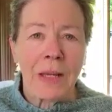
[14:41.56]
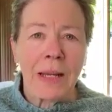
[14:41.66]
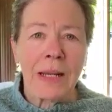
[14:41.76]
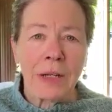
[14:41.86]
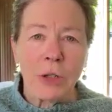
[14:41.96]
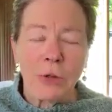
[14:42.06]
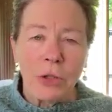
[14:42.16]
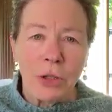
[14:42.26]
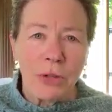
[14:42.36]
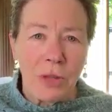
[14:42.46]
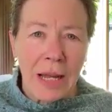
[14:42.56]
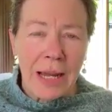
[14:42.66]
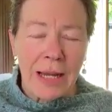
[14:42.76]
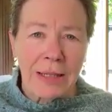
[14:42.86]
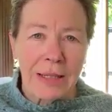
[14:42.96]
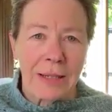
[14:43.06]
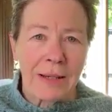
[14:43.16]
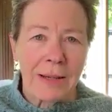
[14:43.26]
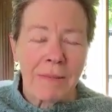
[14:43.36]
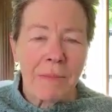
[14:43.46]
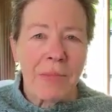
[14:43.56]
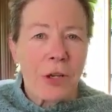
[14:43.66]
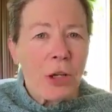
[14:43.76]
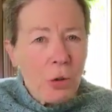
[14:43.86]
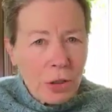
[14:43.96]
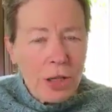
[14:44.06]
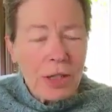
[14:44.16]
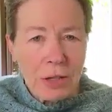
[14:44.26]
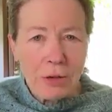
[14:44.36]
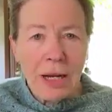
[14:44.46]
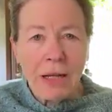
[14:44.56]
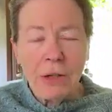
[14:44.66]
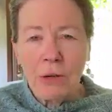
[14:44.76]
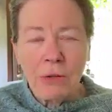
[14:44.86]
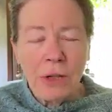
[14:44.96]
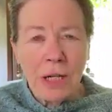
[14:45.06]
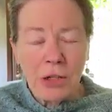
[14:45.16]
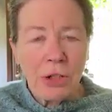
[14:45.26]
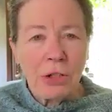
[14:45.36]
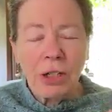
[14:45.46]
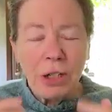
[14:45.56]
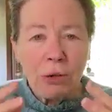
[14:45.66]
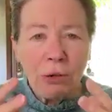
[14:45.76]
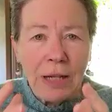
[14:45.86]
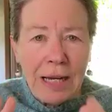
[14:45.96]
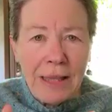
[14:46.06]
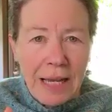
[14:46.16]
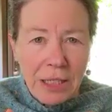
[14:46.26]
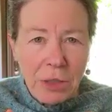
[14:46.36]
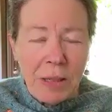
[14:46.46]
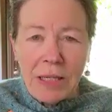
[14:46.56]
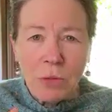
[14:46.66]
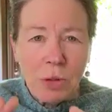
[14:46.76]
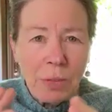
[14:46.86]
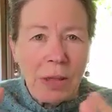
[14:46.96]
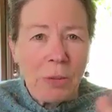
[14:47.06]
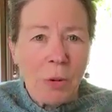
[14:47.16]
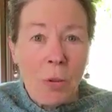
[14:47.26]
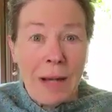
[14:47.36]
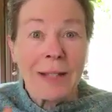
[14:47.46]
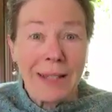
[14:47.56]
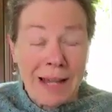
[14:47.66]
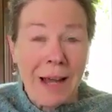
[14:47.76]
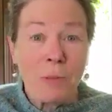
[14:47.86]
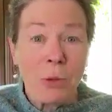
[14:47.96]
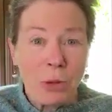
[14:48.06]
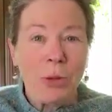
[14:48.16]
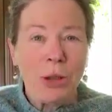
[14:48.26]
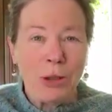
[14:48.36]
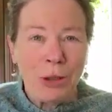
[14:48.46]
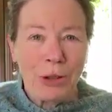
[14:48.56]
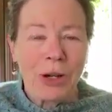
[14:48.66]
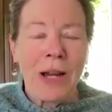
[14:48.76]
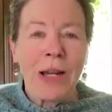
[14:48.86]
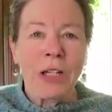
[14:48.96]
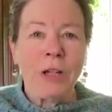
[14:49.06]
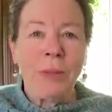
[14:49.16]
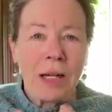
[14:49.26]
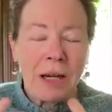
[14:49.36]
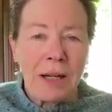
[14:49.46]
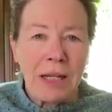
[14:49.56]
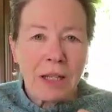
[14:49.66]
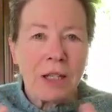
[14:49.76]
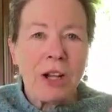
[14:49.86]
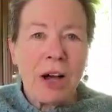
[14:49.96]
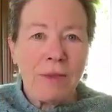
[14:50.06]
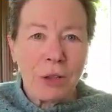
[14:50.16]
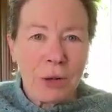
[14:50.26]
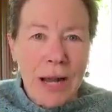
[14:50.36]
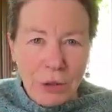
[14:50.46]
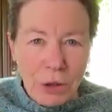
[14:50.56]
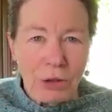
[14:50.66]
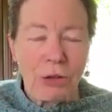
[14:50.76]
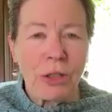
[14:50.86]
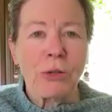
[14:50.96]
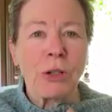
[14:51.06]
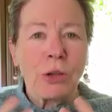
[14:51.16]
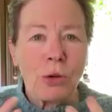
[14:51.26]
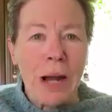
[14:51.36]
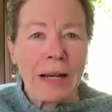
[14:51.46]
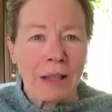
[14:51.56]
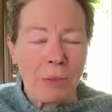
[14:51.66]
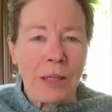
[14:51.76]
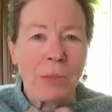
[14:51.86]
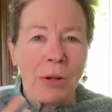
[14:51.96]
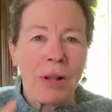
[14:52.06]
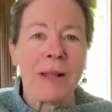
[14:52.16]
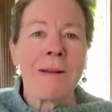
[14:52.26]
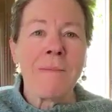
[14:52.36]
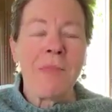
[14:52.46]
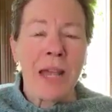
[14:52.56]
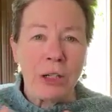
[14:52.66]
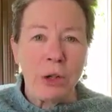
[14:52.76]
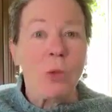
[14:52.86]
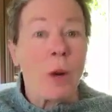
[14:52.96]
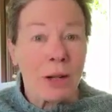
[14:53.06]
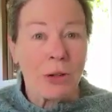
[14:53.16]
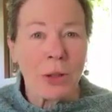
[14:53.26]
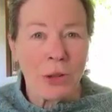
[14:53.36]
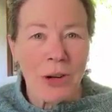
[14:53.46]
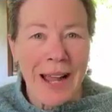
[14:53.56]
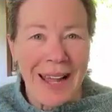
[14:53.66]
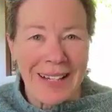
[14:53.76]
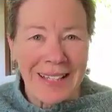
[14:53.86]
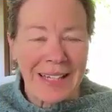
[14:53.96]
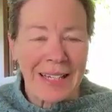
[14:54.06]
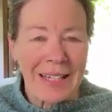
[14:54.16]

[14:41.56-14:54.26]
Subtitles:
And as you do that, you're going to create your own niche. You're going to create that space where people want to come to you. You become, it's the law of attraction. You're going to attract the people that you want to attract.